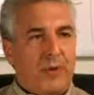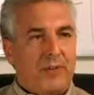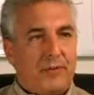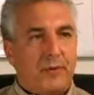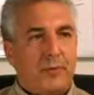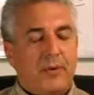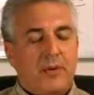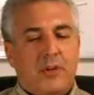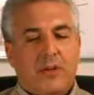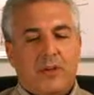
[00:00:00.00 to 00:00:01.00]
we do,
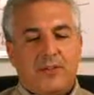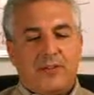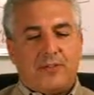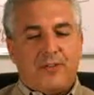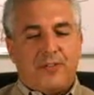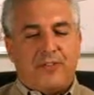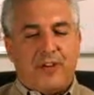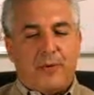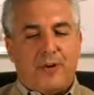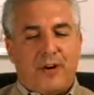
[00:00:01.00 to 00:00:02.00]
the service
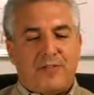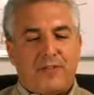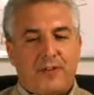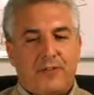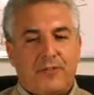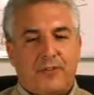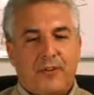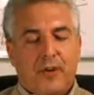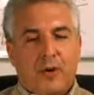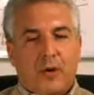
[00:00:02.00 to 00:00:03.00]
that we offer, is
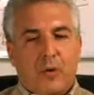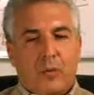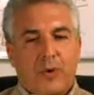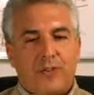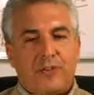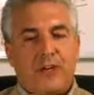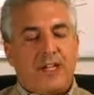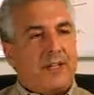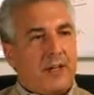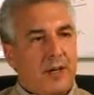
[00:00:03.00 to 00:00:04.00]
we're not
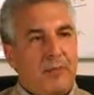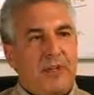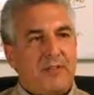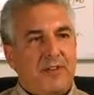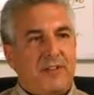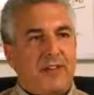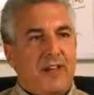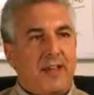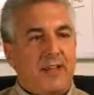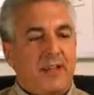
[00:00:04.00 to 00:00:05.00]
trying to come in every
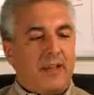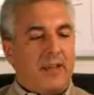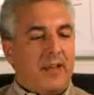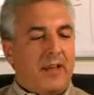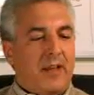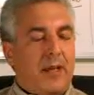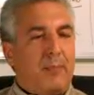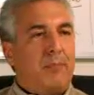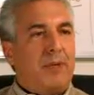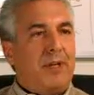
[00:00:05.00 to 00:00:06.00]
day
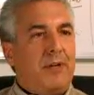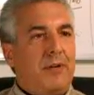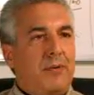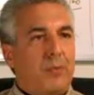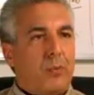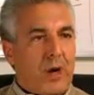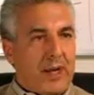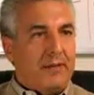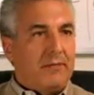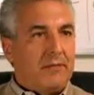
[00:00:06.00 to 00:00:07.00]
and be right.